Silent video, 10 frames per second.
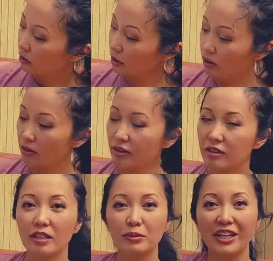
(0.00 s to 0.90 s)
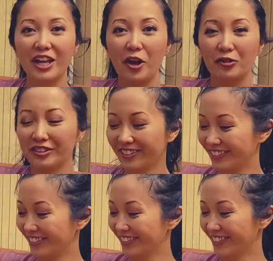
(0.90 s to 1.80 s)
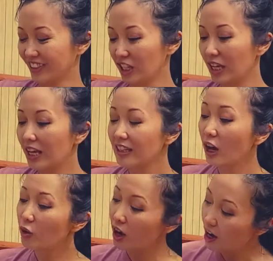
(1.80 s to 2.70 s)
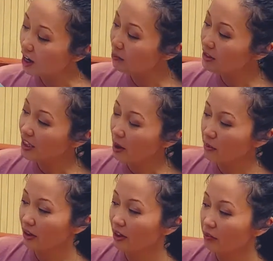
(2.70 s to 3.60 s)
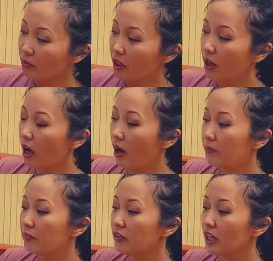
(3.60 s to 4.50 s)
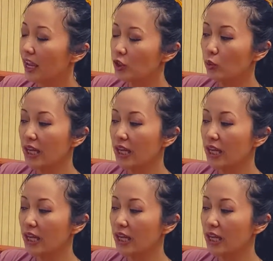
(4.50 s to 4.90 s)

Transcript: Wait, it's upside down. Now, come summer, the eggs would